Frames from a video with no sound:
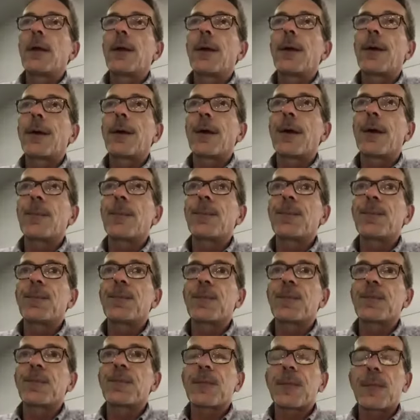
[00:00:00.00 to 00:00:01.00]
Um,
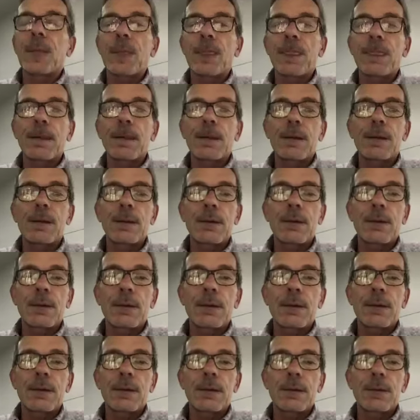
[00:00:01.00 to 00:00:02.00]

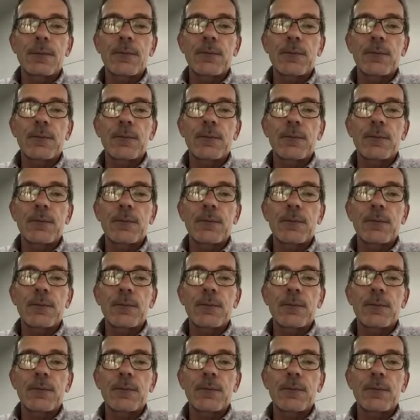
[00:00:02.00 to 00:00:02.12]
the